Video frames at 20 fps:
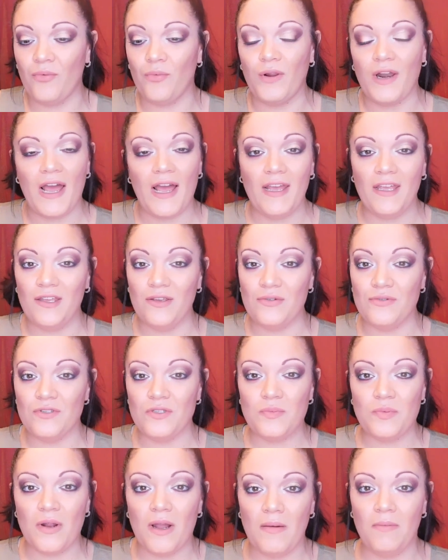What I
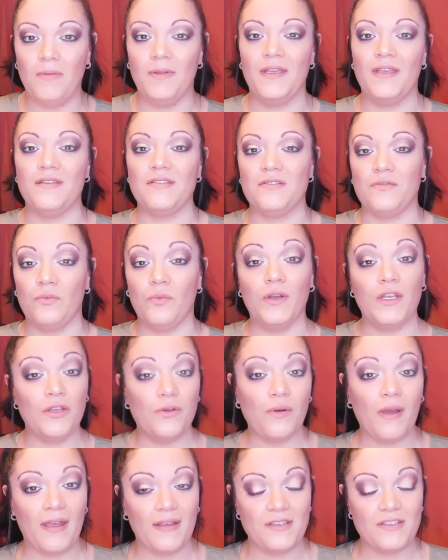use probably isn't what
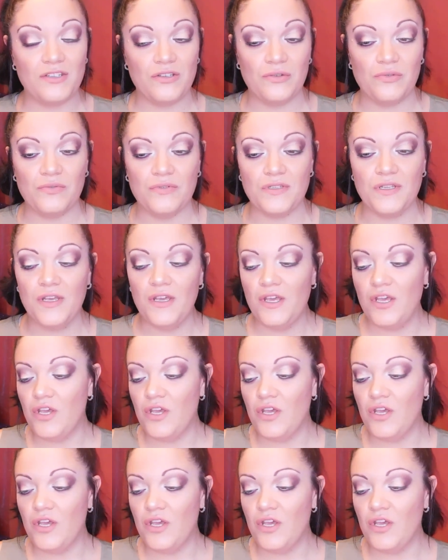you guys use.